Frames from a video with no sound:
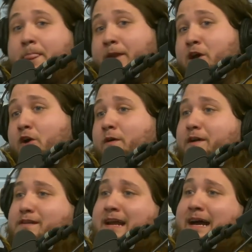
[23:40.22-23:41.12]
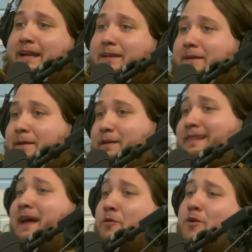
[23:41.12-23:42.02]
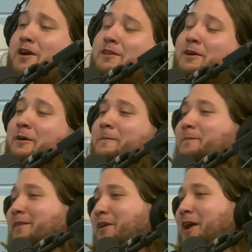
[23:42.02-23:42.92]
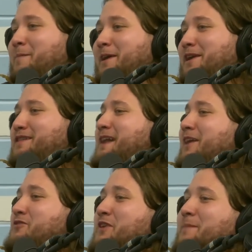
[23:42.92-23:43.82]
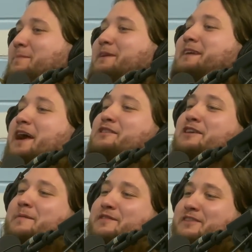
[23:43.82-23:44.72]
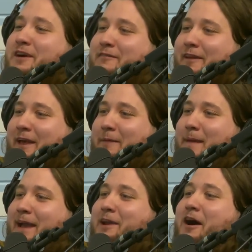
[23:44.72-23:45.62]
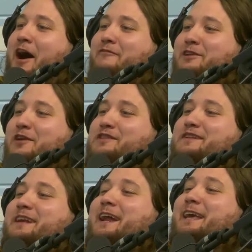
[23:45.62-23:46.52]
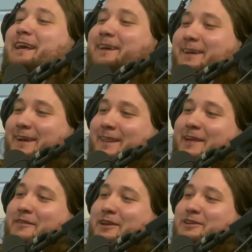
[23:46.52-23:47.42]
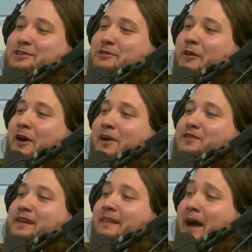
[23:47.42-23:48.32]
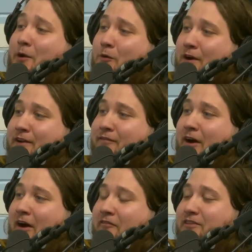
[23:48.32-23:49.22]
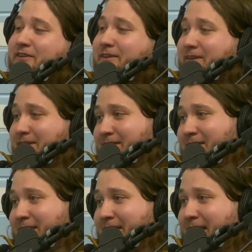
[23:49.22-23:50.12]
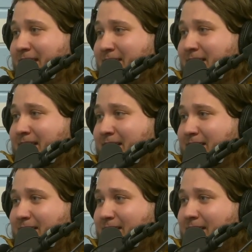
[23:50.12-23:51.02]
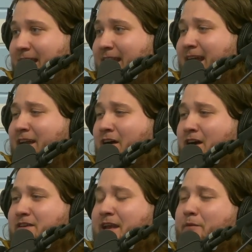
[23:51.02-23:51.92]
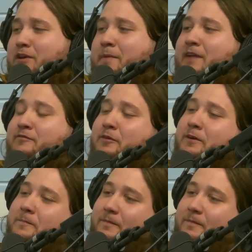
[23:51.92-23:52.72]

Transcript: No, it's not. It's a lot of work though. You know what I mean? It's yeah. not cheap, but service aren't really making off. You don't see any living too large. It's a lot of work involved. And uh, like any kind of art, you get what you pay for.